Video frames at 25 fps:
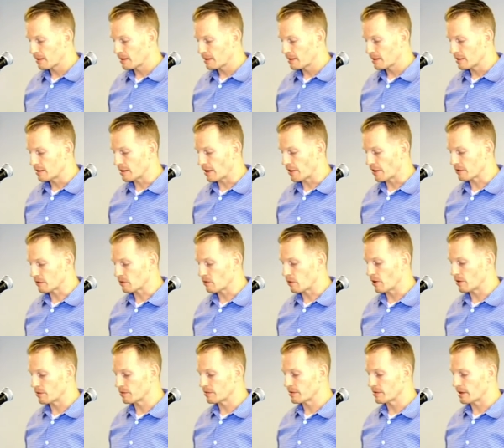another
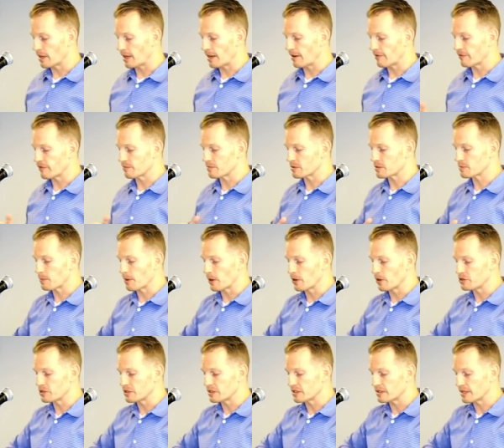quote uh, from
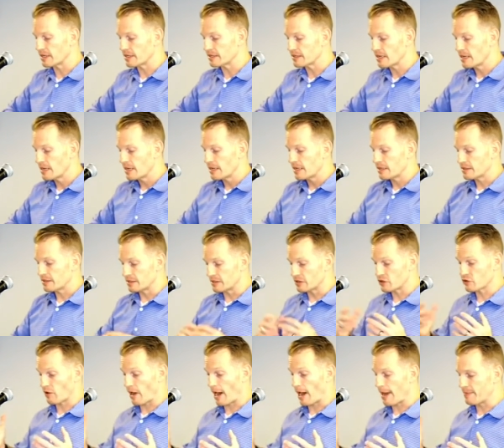Spurgeon says
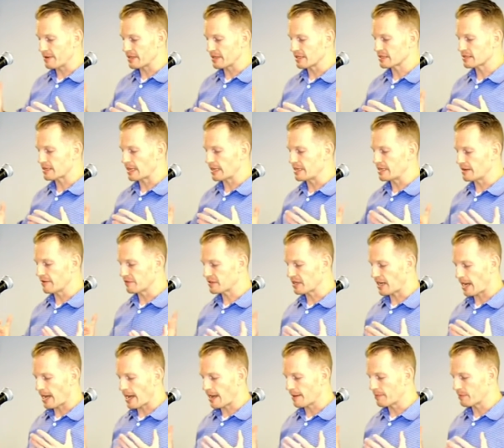describing this idea of
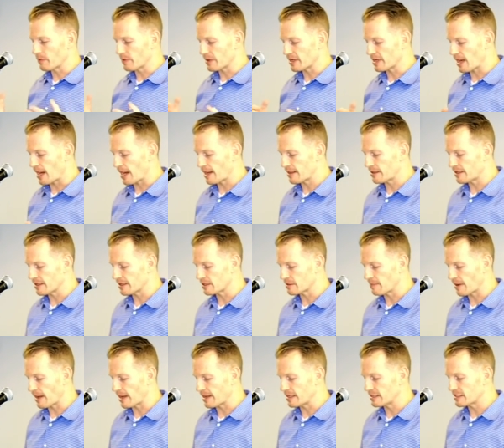time the way God thinks
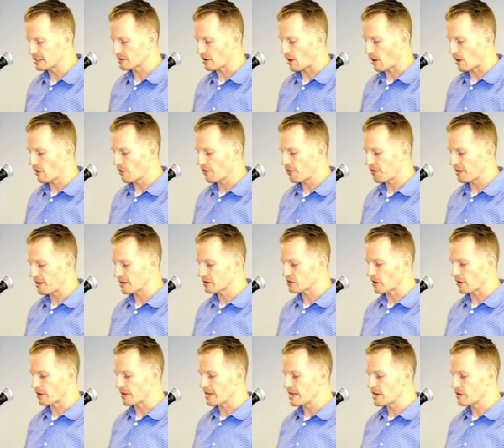about it. He says, All things
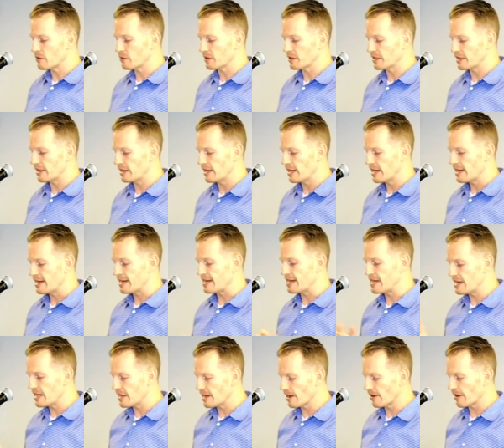are equally
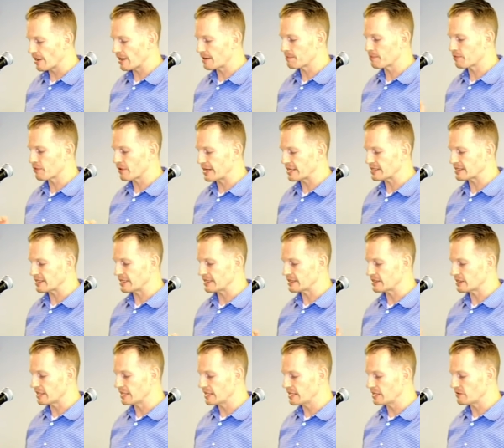near and present
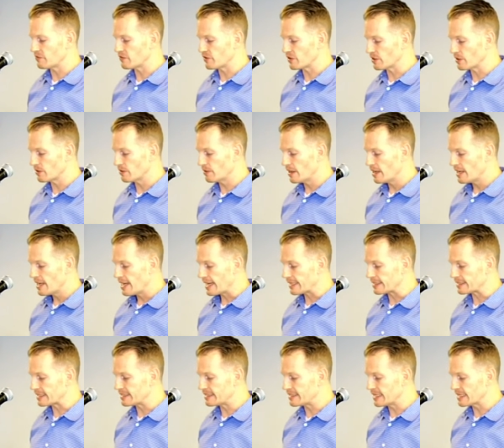to his view, and
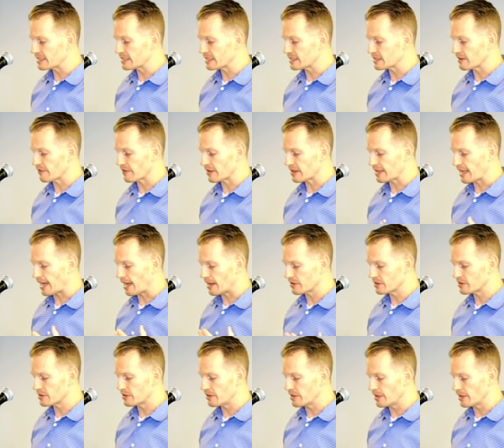the distance of a
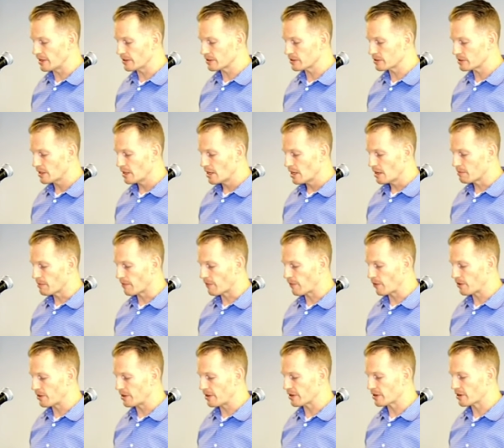thousand years
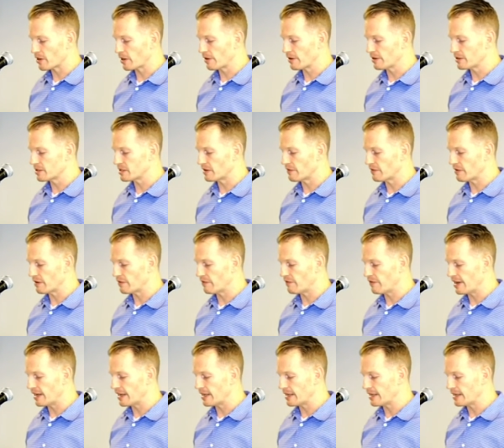before the occurrence of an
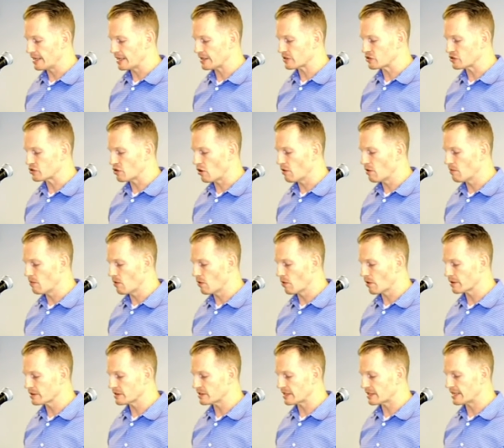event is no
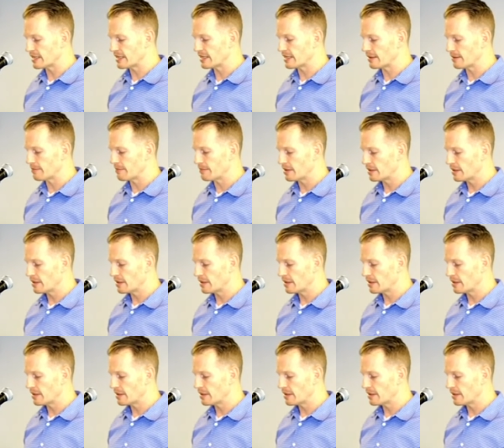more to him